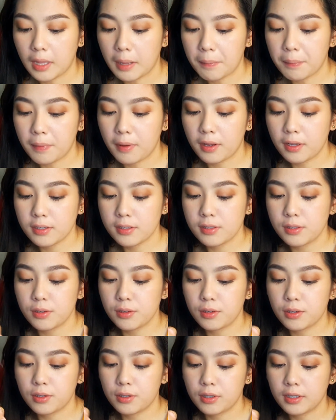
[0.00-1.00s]
Tapos,
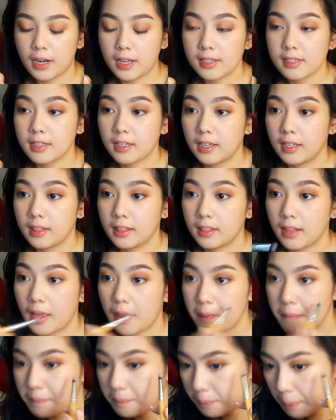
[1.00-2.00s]
yung nasa
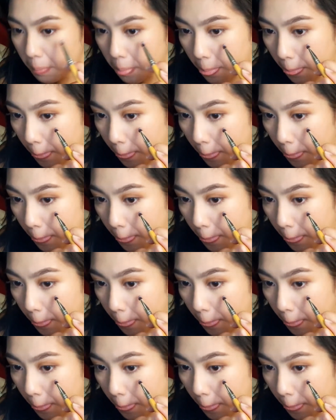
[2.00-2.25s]
gitna.